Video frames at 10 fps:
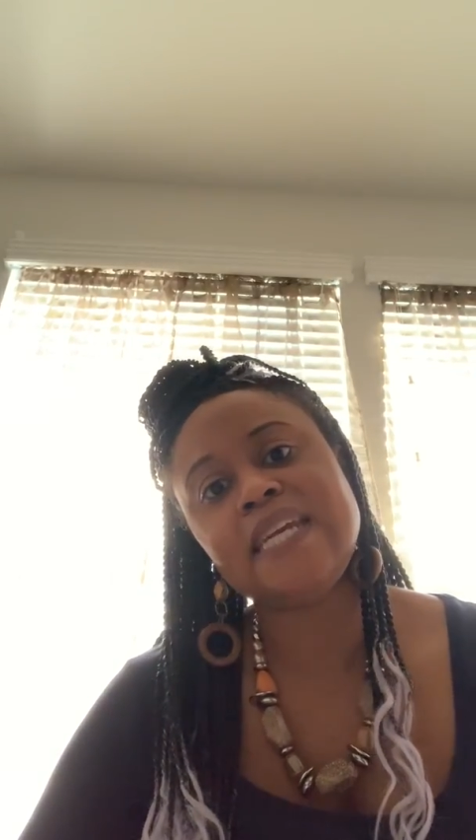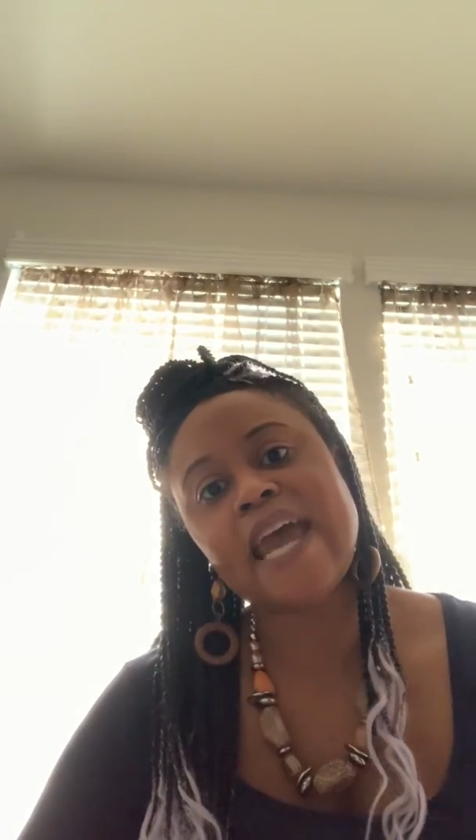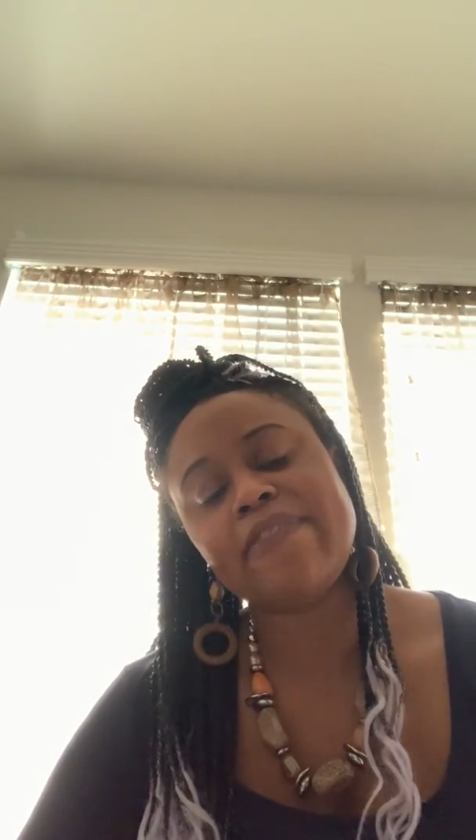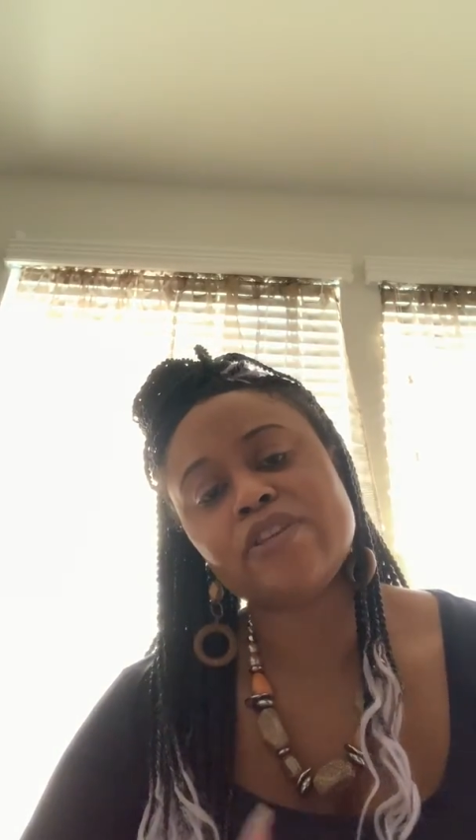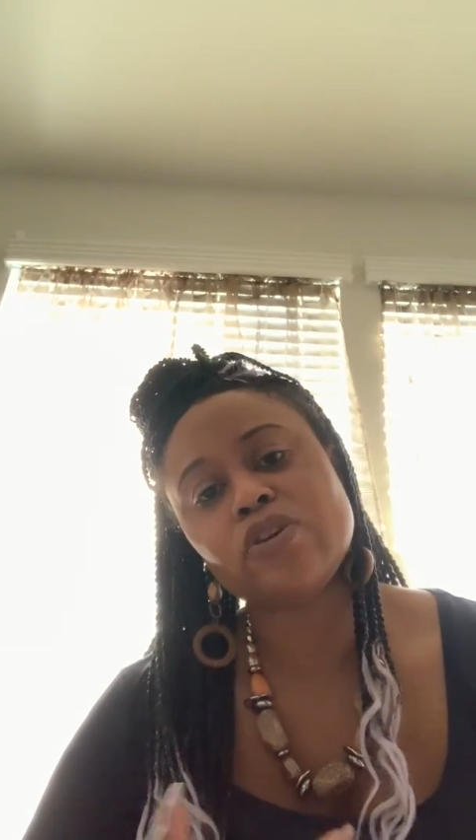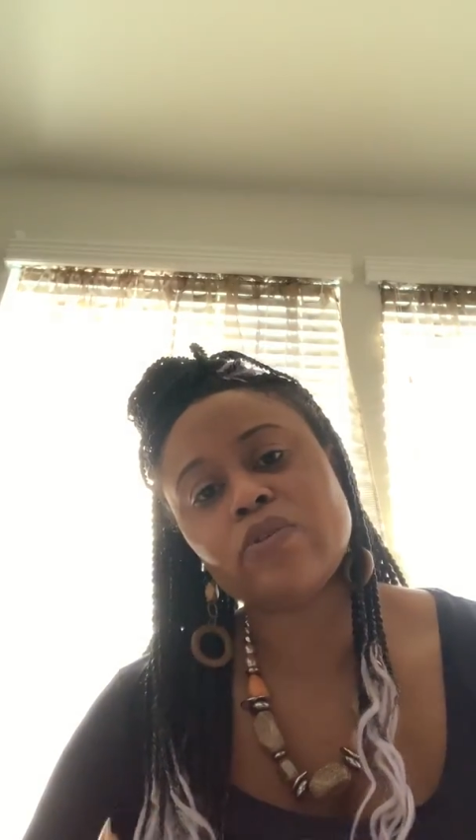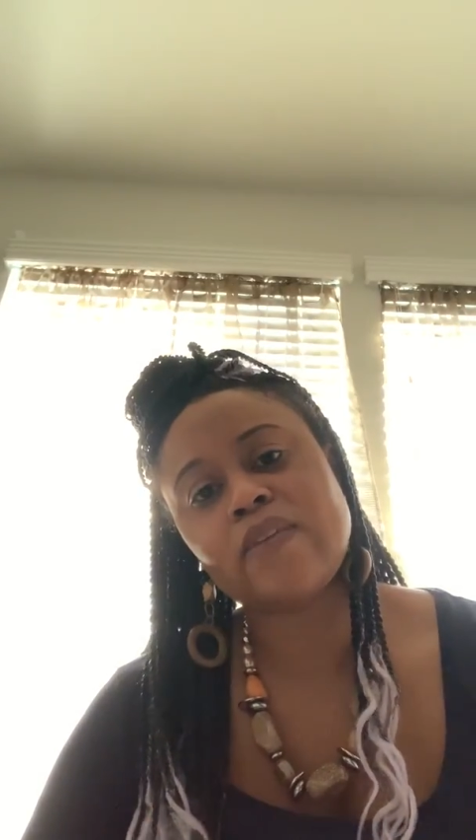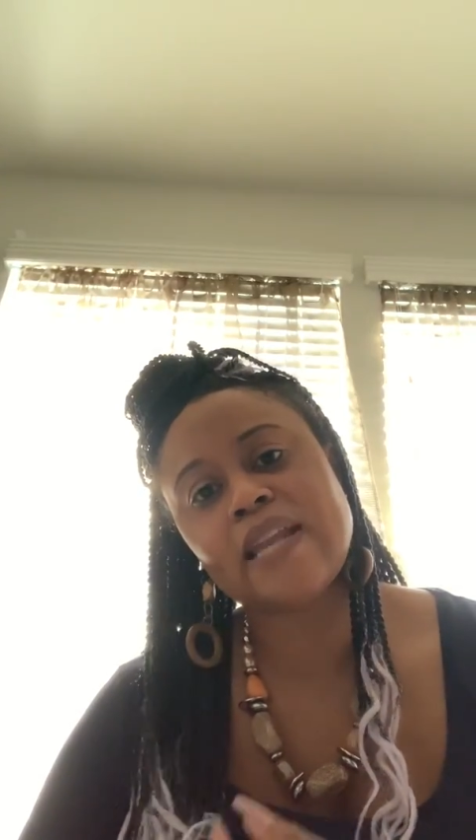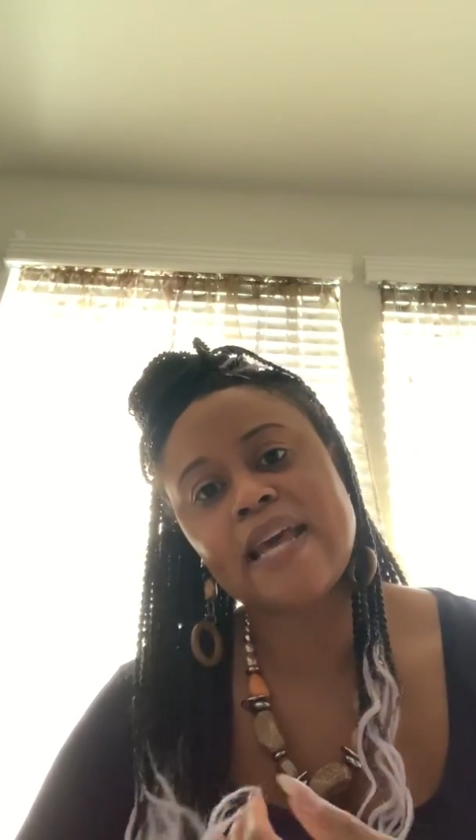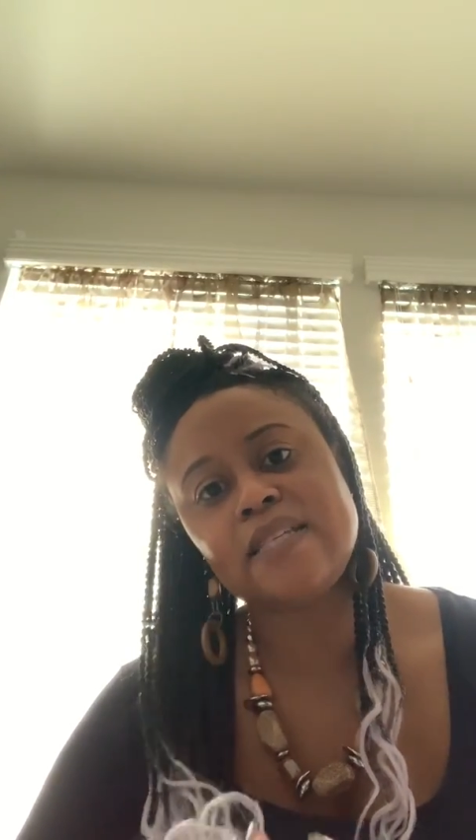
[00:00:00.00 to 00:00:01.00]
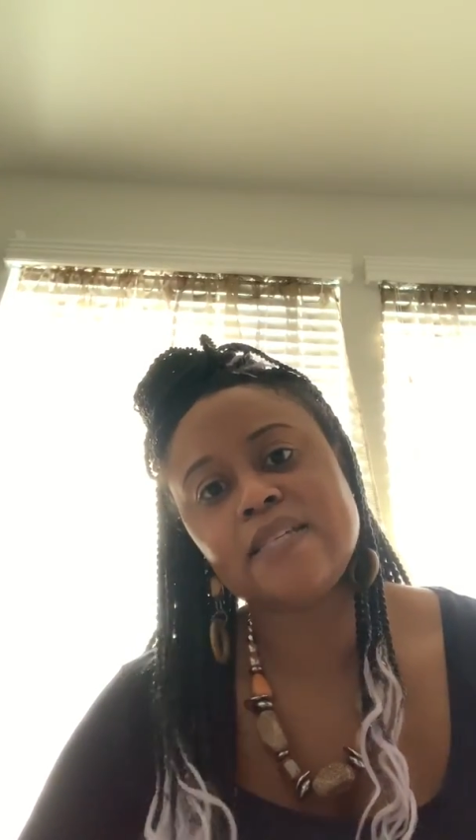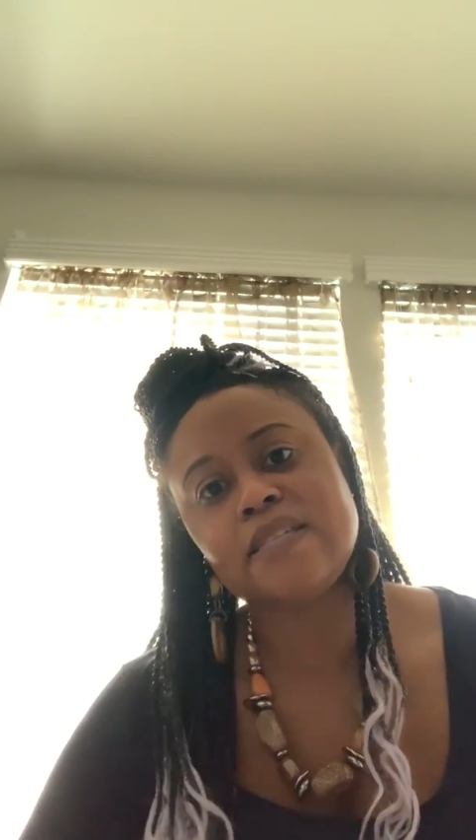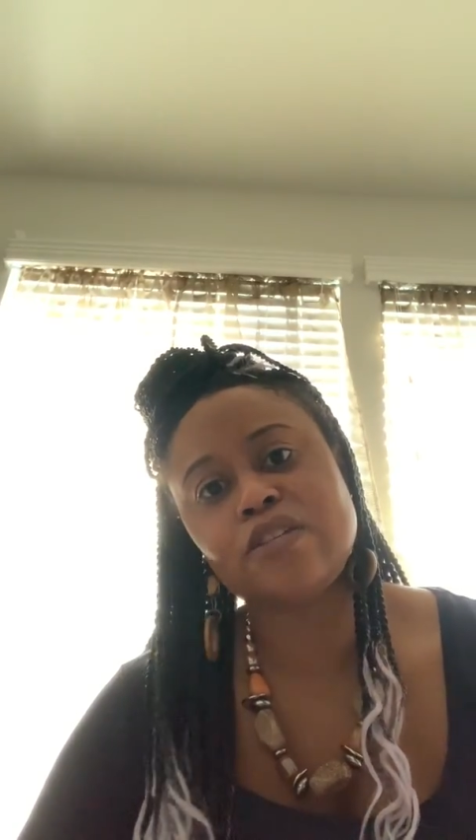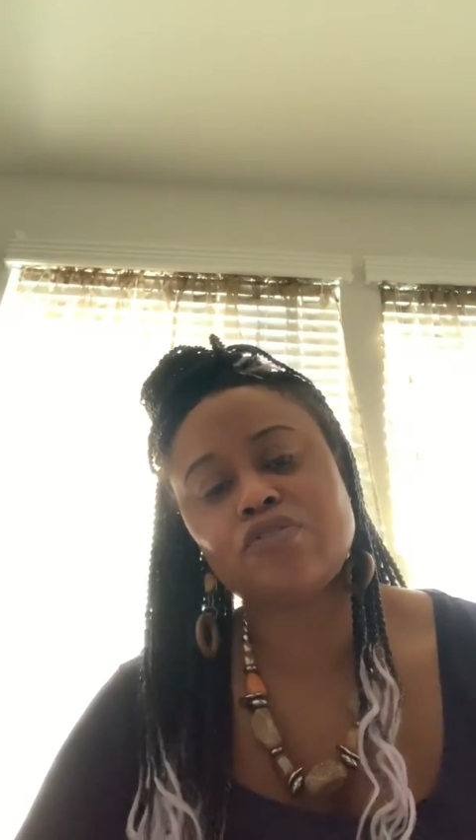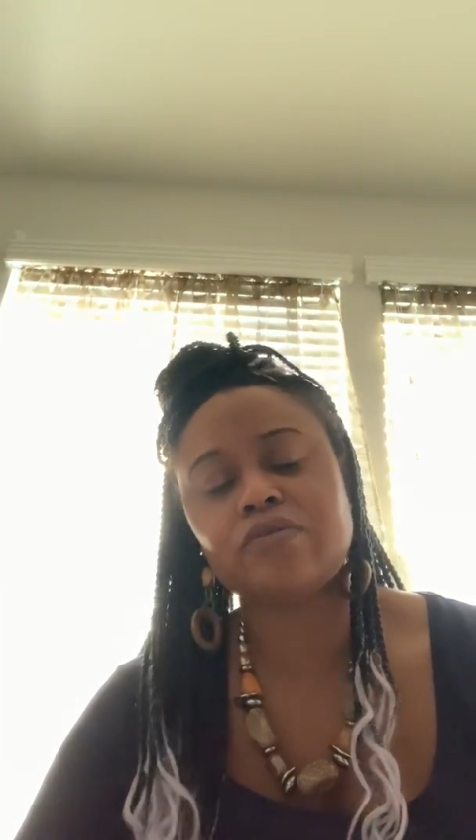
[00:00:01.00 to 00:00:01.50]
at the turn of the 19th
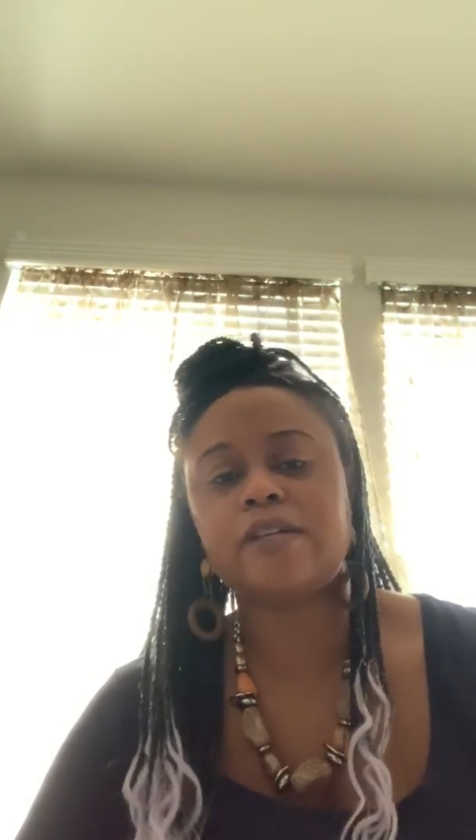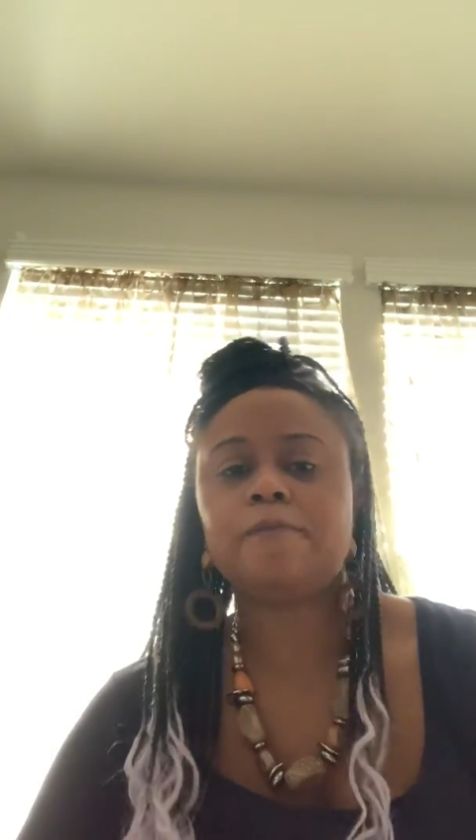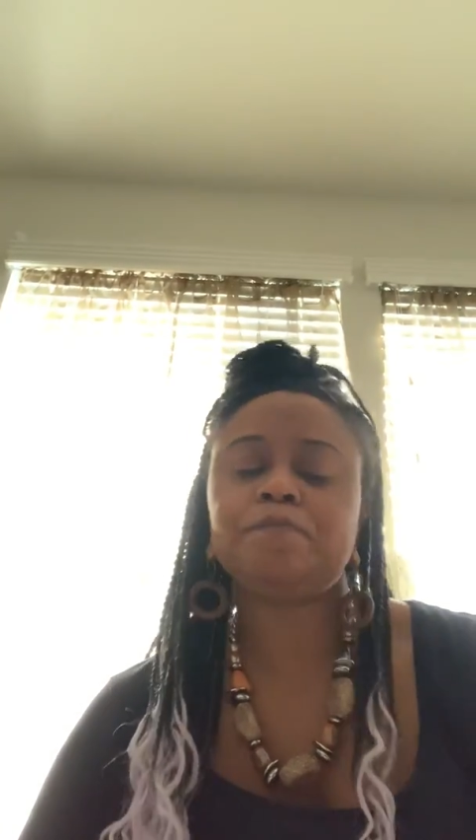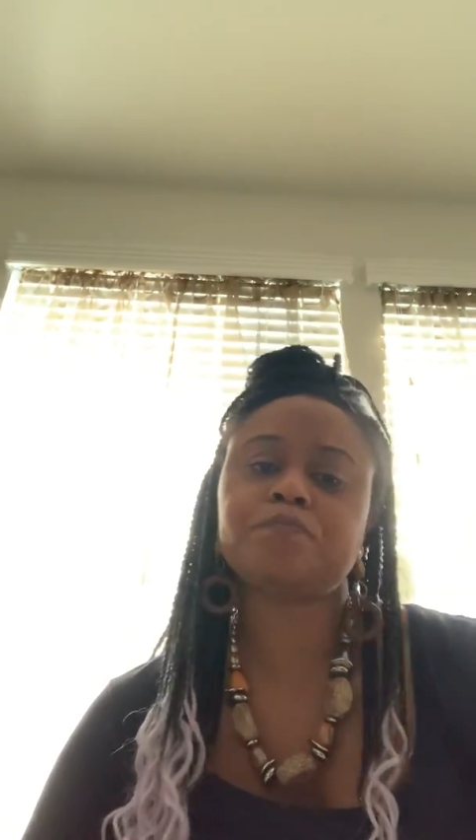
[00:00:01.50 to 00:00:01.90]
century.